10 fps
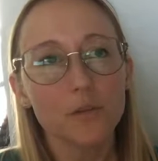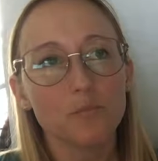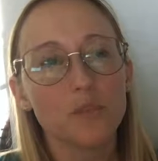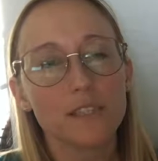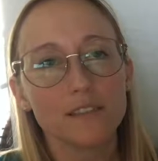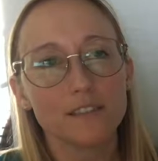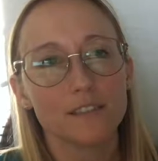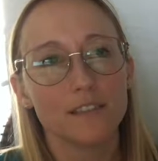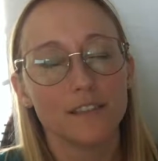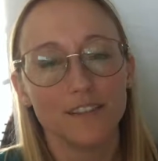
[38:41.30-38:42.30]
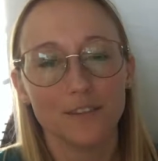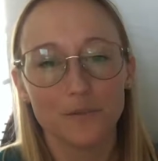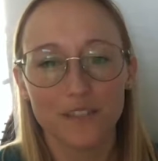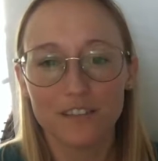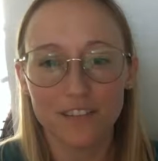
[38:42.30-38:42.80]
bees
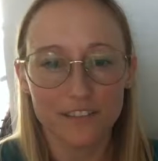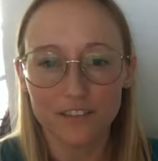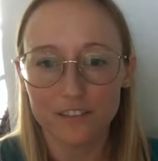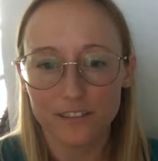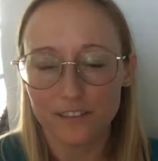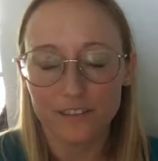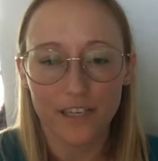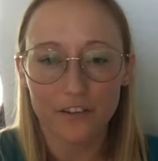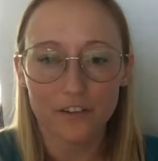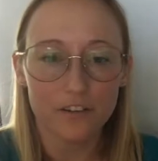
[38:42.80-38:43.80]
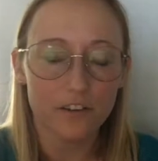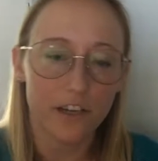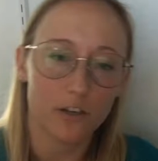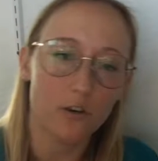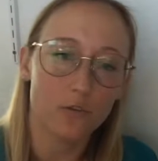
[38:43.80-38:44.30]
would cluster in the center
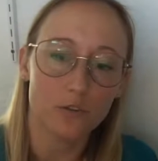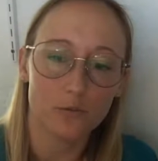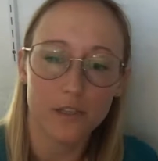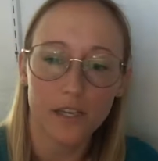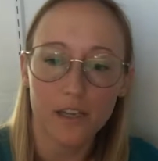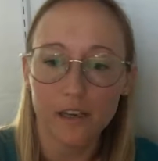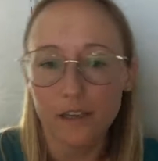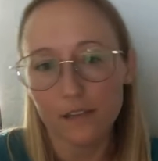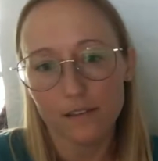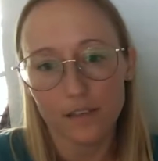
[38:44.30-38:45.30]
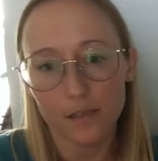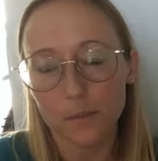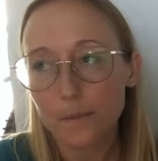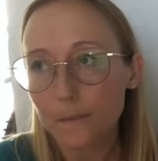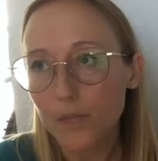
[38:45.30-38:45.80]
and go to one end and then
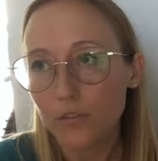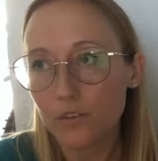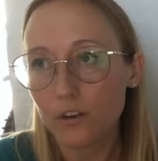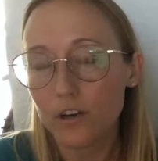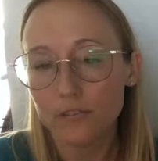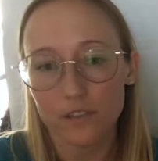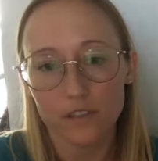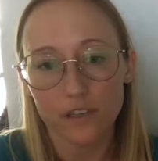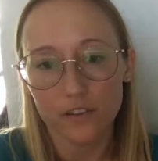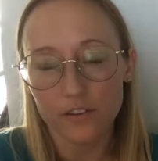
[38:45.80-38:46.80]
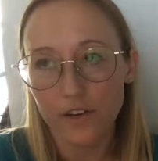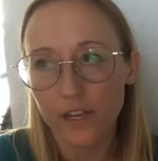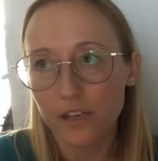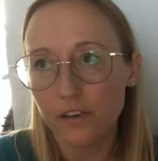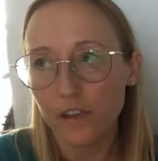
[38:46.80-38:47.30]
starved on the other
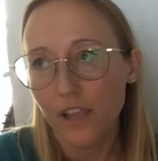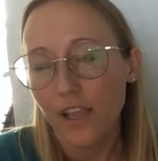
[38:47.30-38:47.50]
end.